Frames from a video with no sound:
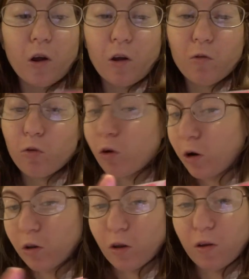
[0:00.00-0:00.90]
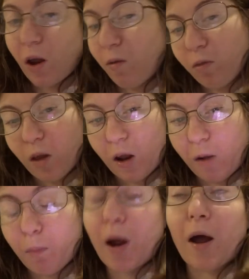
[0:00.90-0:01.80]
it's really the same
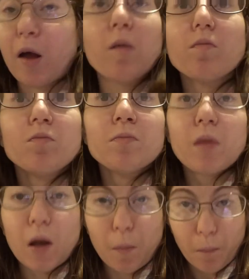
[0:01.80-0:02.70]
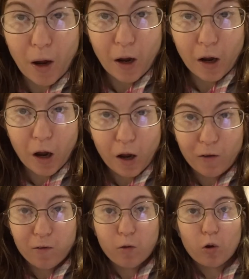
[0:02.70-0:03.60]
setup as my
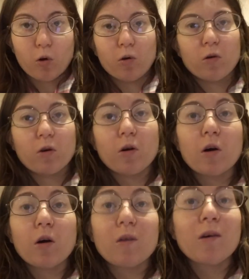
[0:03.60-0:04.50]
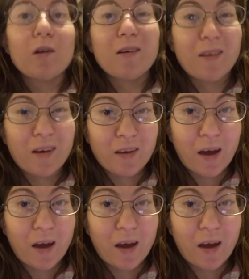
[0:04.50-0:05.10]
iPhone 6S.